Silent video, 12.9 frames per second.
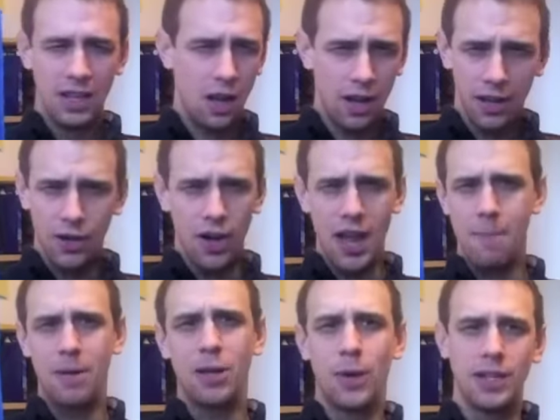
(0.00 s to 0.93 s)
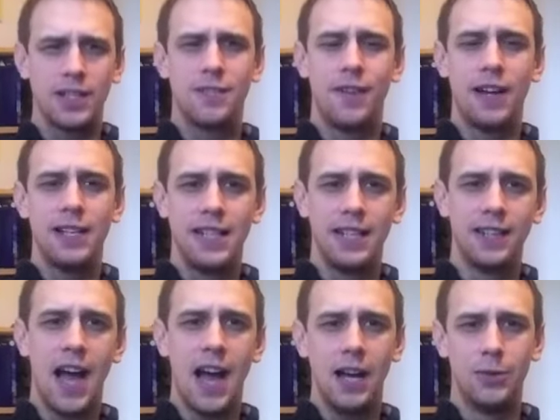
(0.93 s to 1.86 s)
You know, on epic quests fighting
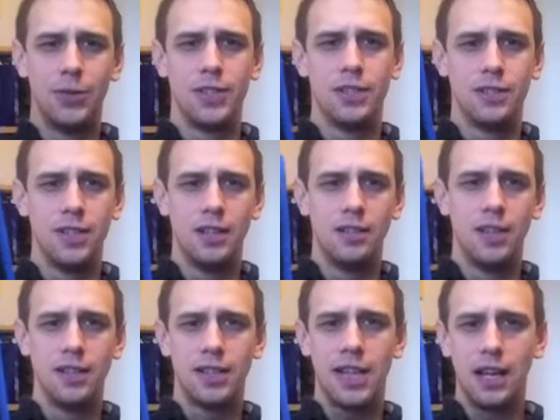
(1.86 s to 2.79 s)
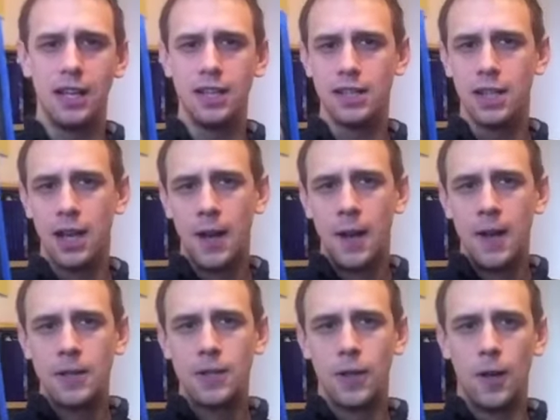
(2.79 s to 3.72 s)
hydras and skeletons.
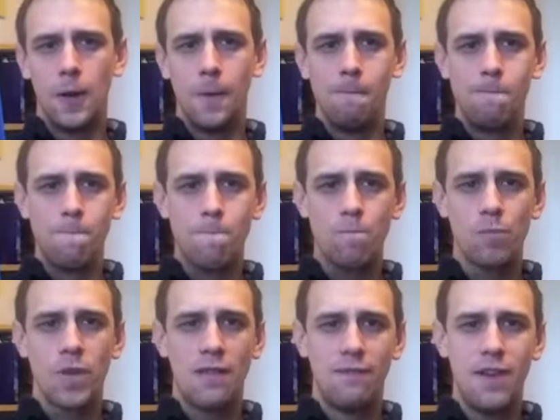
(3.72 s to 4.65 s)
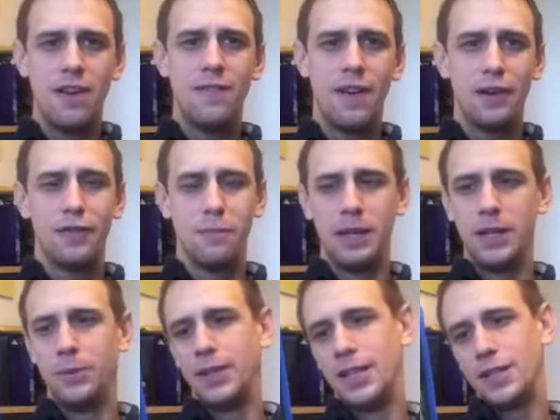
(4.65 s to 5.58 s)
So I'm very
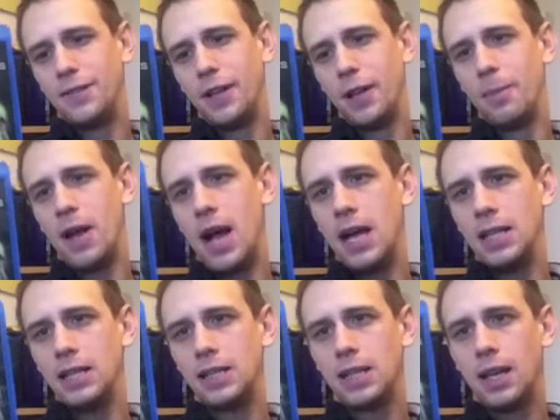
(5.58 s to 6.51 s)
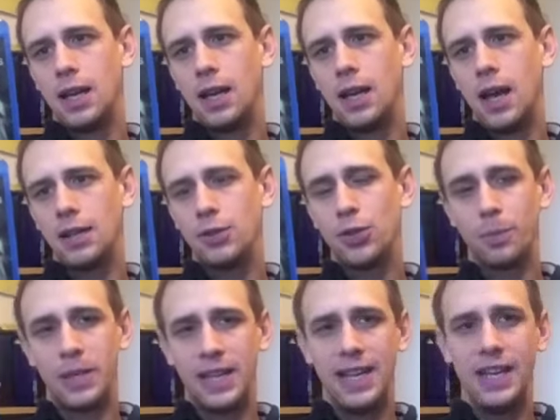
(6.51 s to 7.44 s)
familiar with this film, and it took
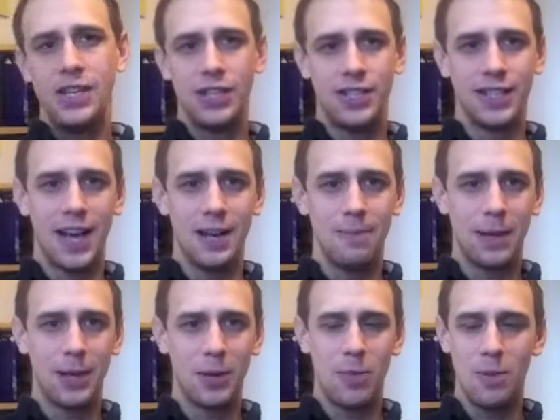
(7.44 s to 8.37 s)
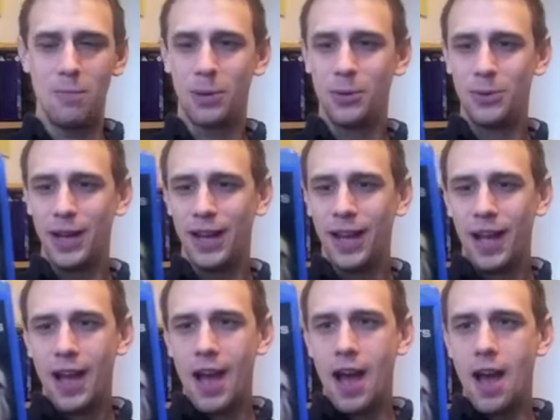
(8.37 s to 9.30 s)
me ages to kind of pick it up on Blu-ray.
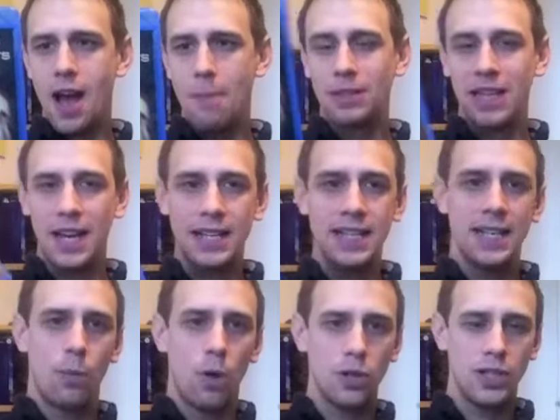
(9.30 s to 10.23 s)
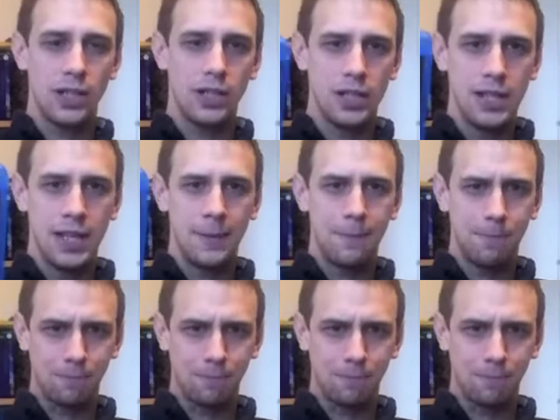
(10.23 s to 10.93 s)
I'm glad I did. I watched it the other day,